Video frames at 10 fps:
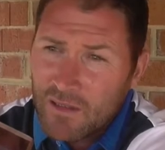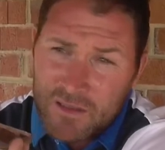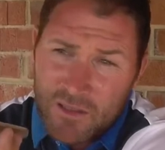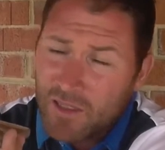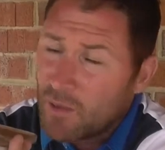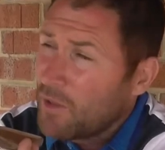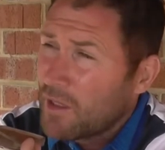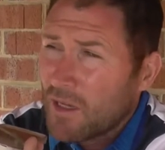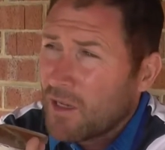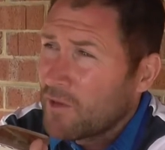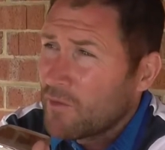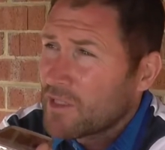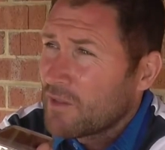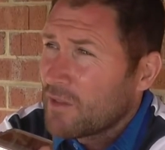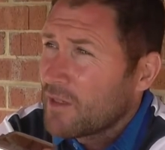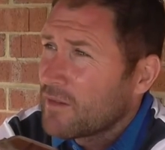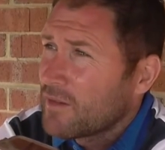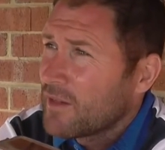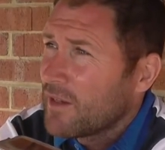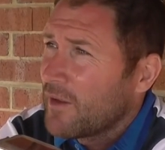a side that work hard and always give you
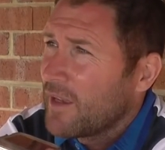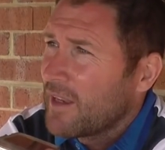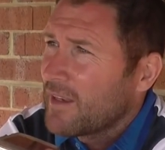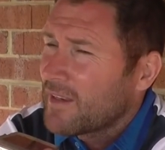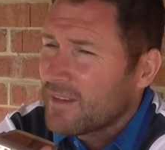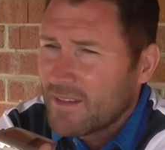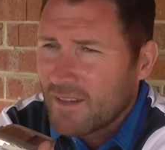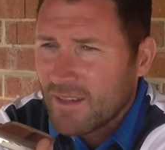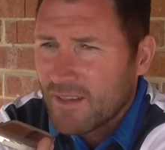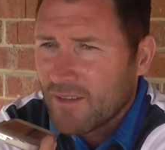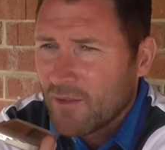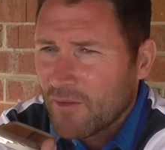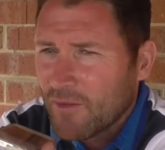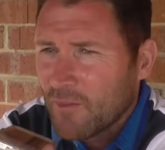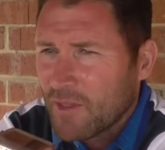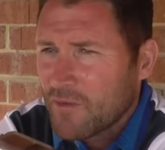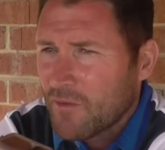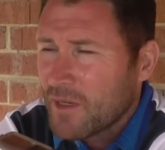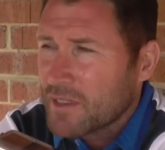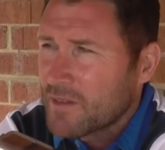a headache, and not much
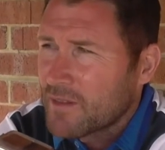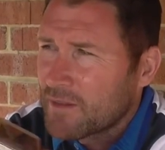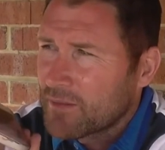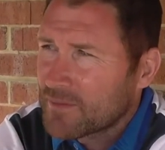of a rest. I